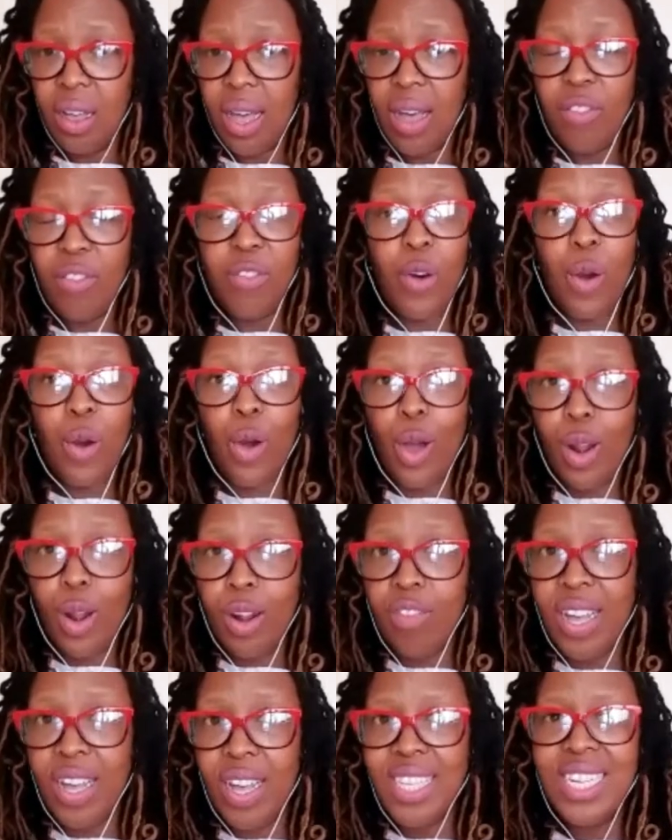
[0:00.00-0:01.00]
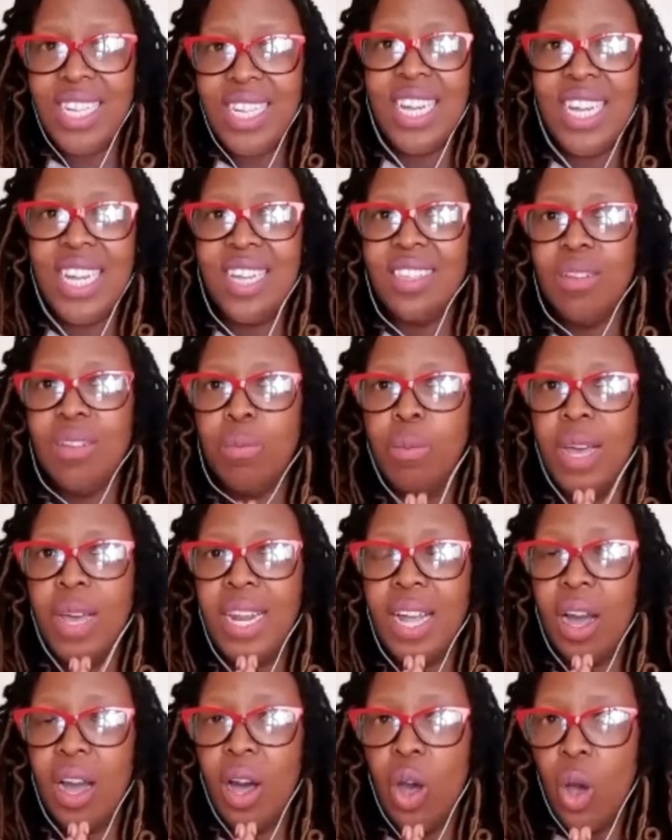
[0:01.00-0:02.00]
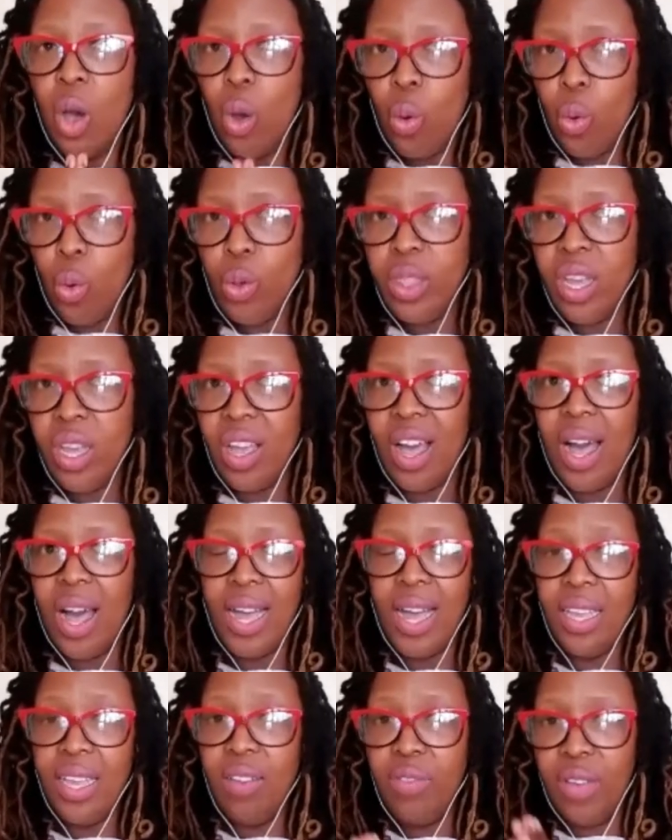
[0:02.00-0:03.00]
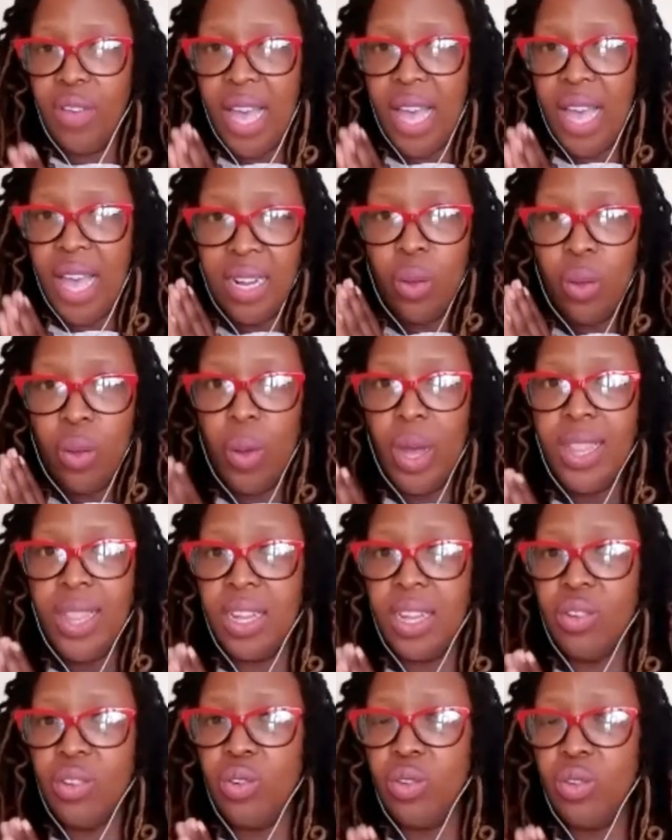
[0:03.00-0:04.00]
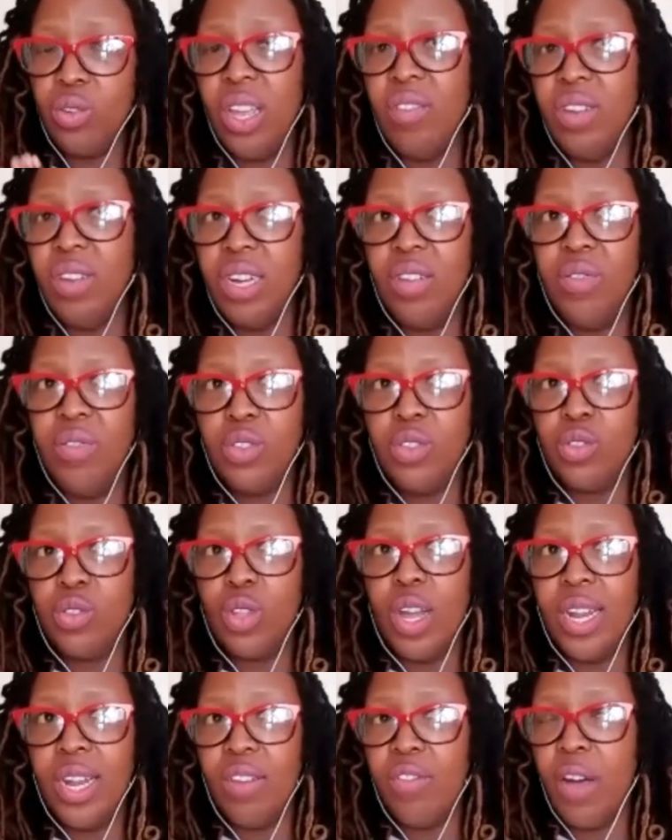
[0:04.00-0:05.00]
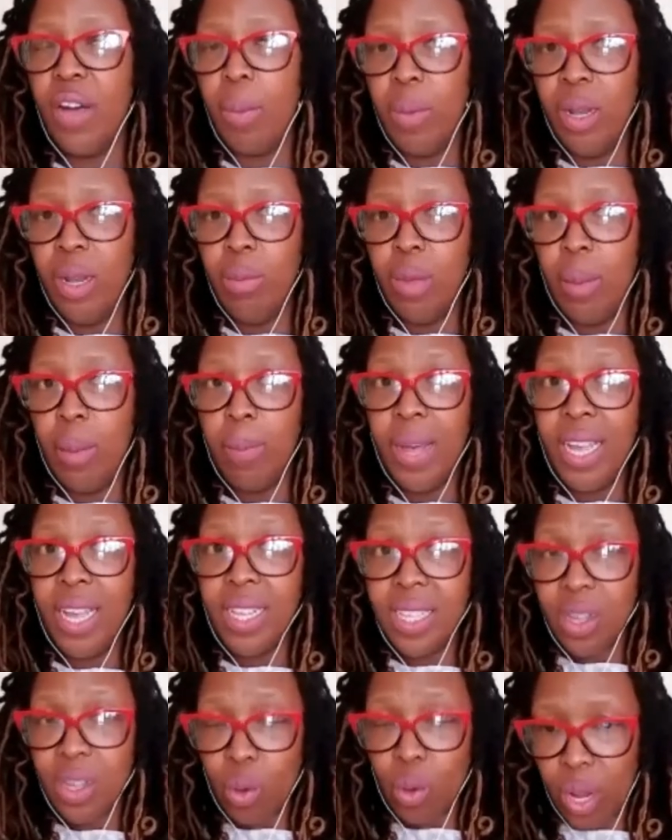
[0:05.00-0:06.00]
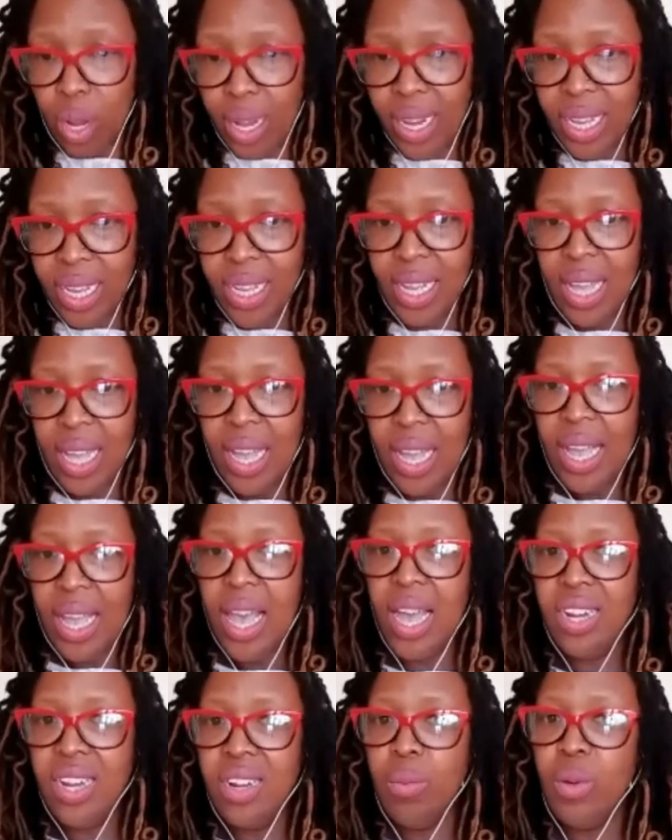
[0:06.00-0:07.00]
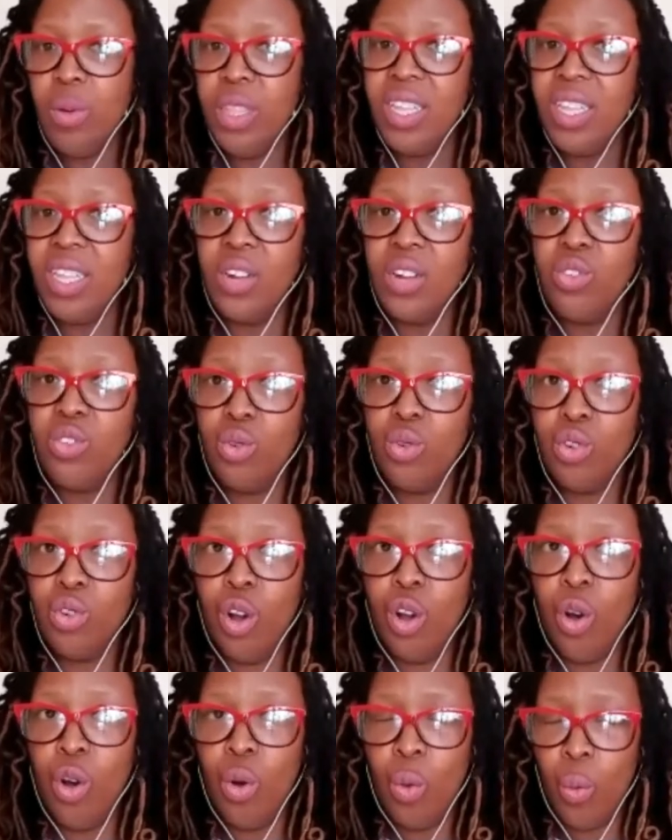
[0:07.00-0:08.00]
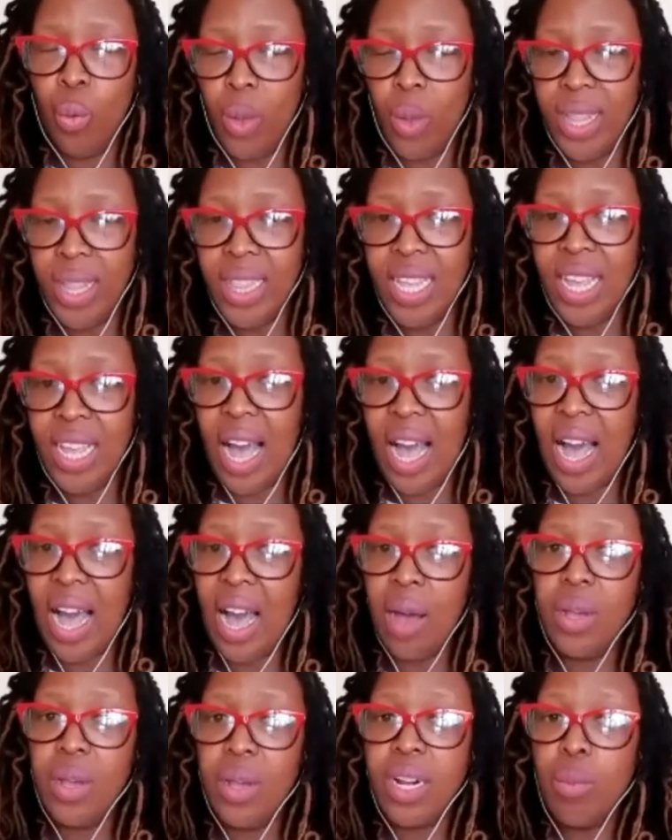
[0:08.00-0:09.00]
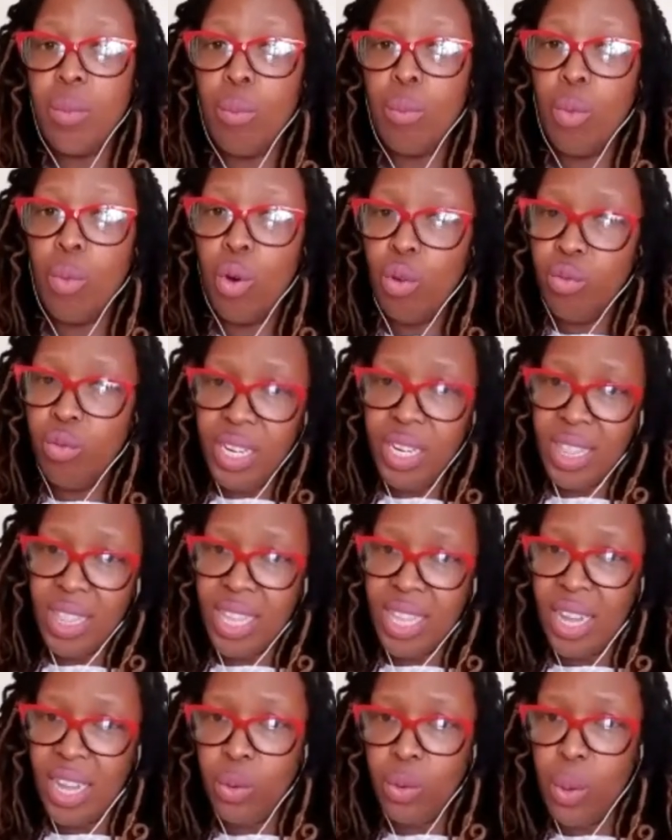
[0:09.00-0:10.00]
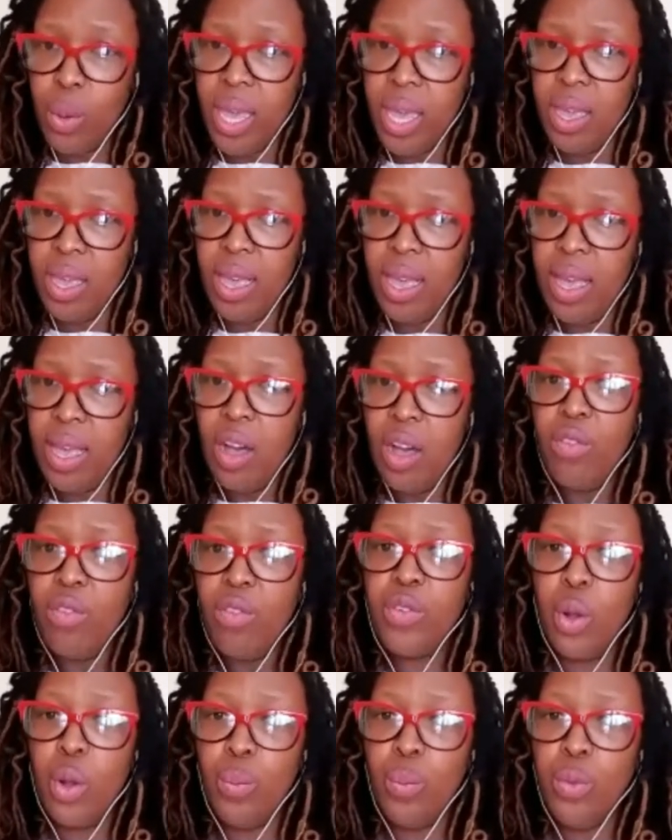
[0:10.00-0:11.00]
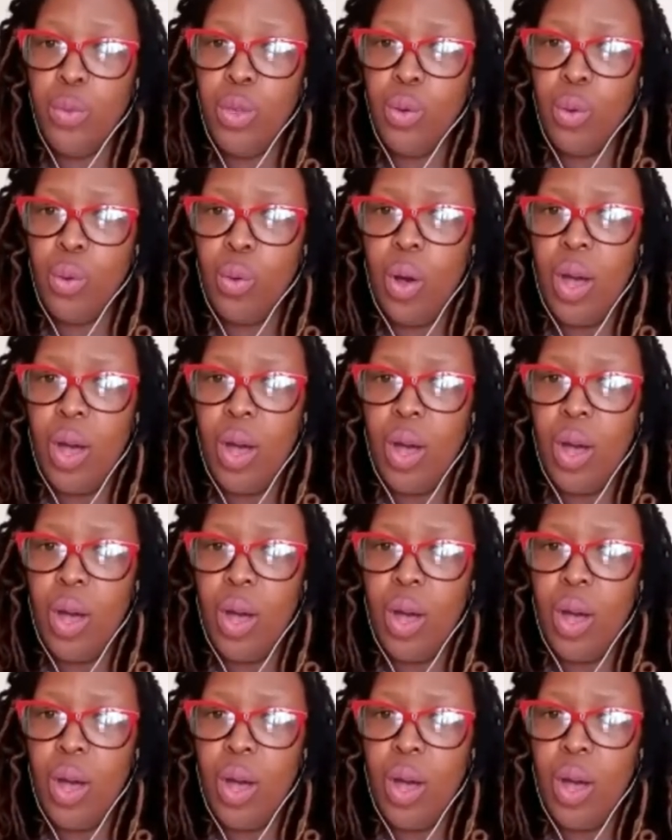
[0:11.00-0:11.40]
for all of us. It doesn't matter who they are. If anyone that you, even if it's not a family member, it's a colleague, anybody that you know, when they are removed in that way from you,